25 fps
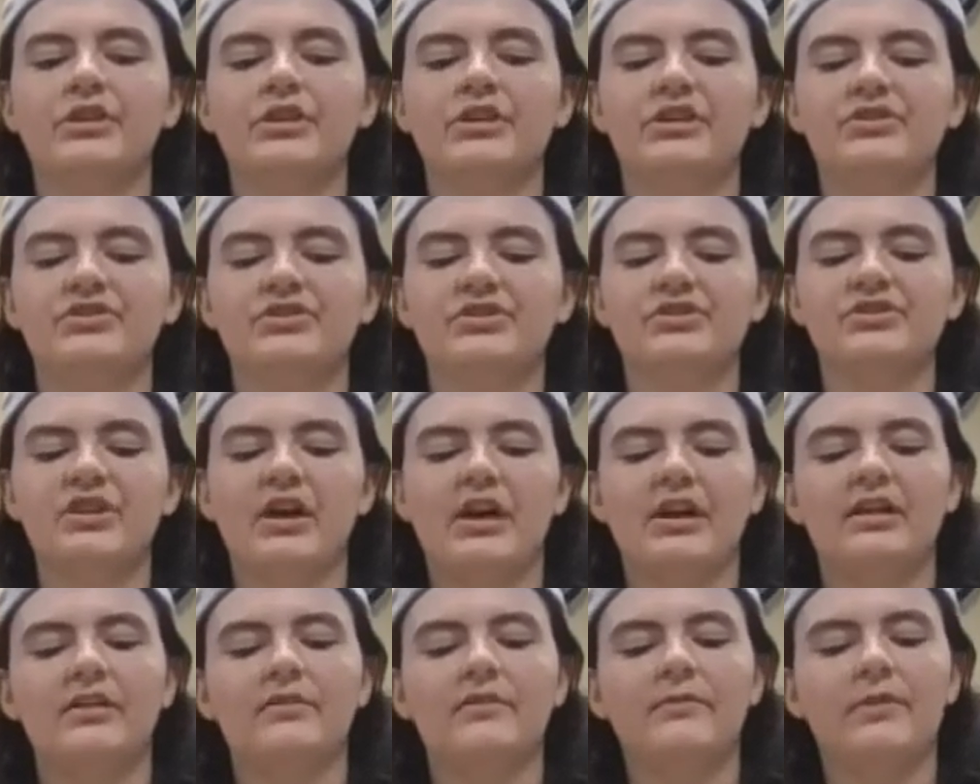is just
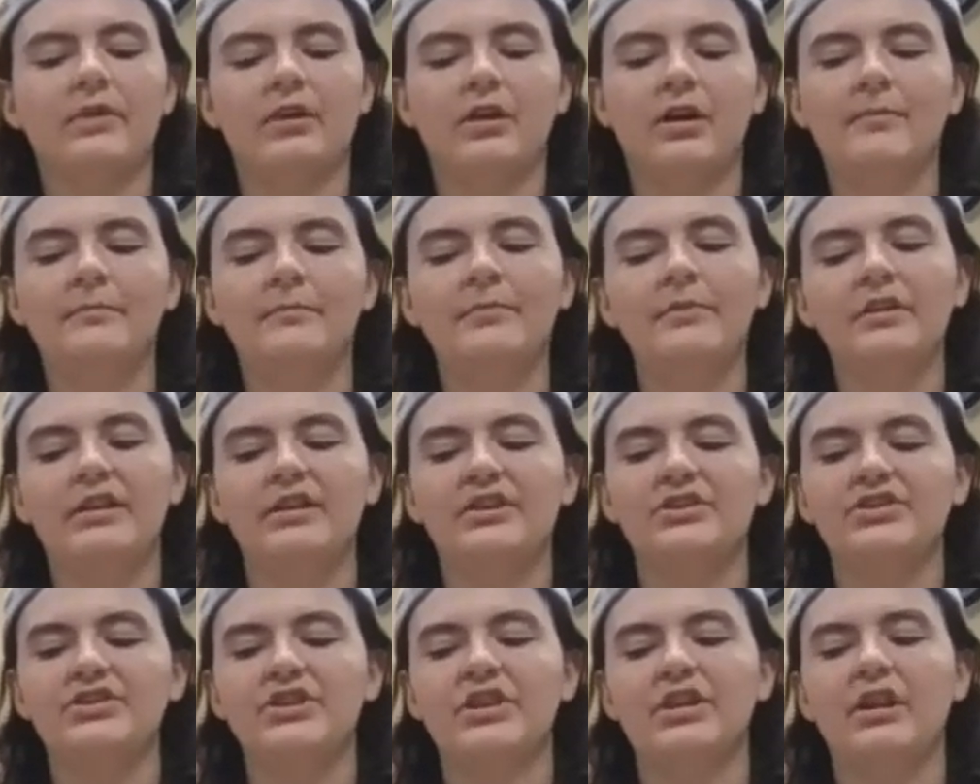kind of a
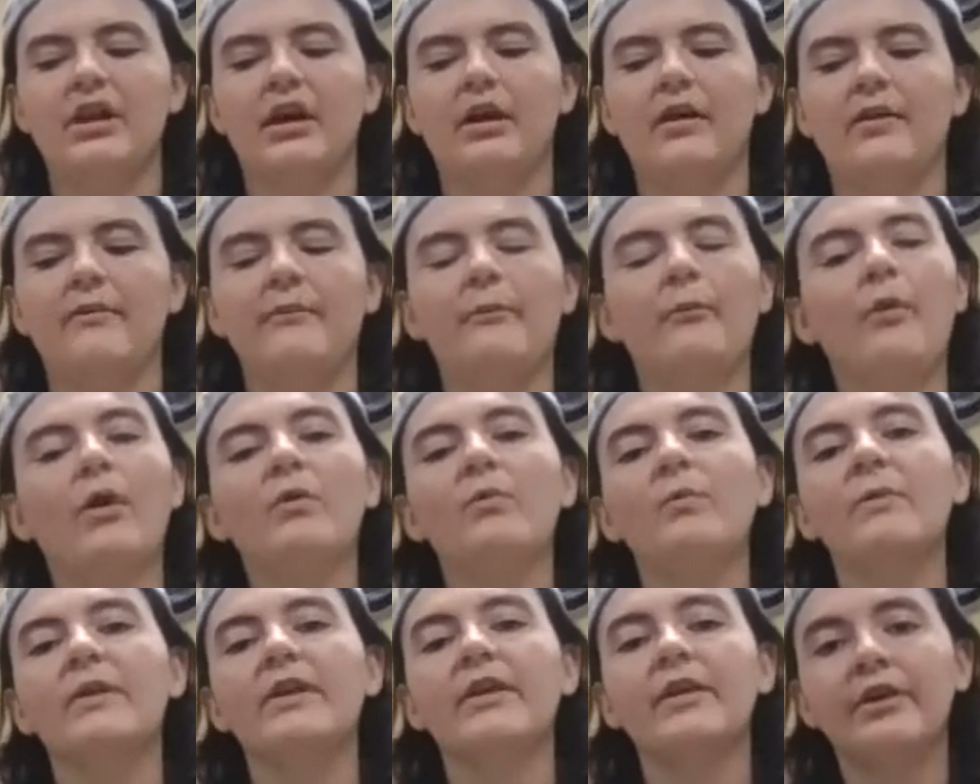compilation of what
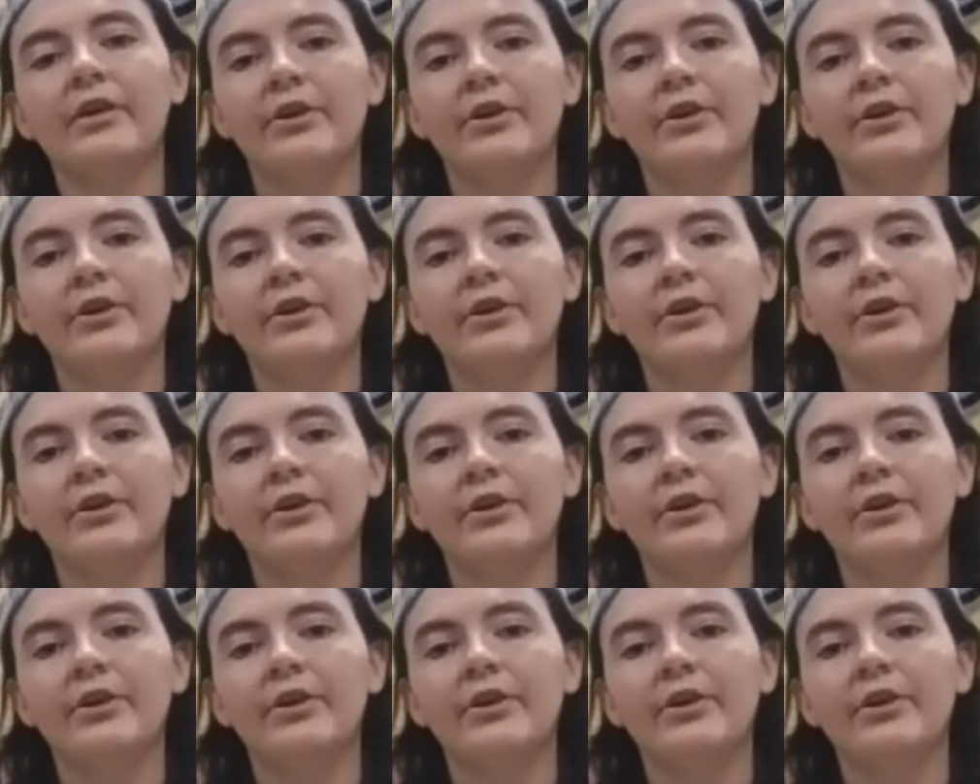we